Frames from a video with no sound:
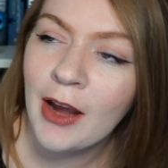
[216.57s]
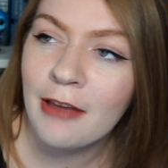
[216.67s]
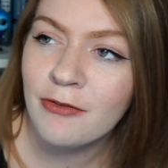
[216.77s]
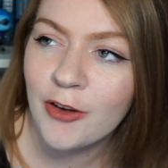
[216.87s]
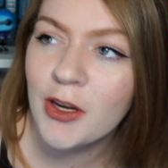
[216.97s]

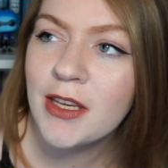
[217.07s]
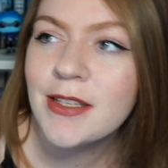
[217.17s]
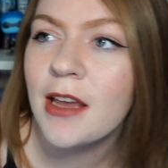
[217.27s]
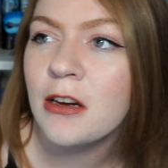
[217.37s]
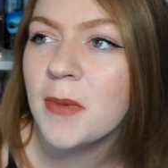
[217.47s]
I'm very
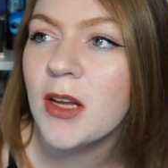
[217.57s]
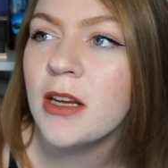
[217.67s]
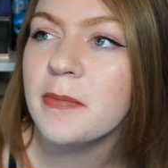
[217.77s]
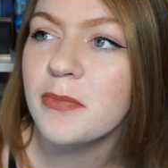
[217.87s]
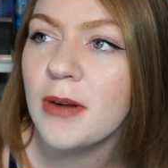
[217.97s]
excited about
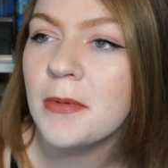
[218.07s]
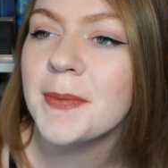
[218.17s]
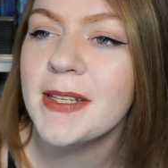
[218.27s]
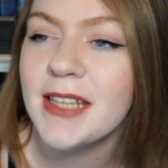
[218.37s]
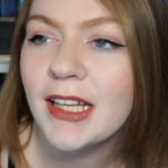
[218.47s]
it.
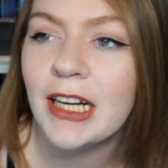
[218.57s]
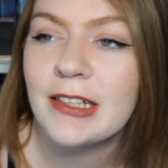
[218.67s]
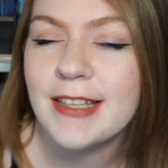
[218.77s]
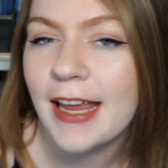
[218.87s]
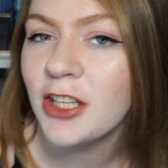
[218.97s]
Probably 10 out
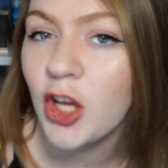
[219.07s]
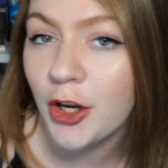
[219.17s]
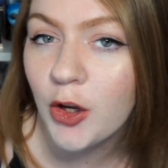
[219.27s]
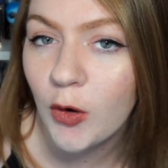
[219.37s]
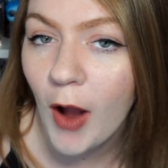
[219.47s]
of 10,
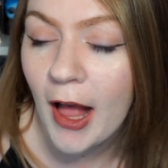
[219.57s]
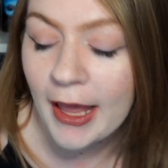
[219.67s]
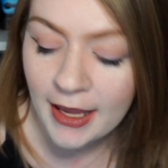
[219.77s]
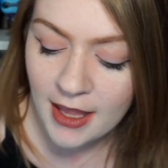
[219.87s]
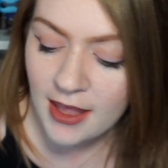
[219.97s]
gonna
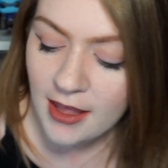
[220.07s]
cry.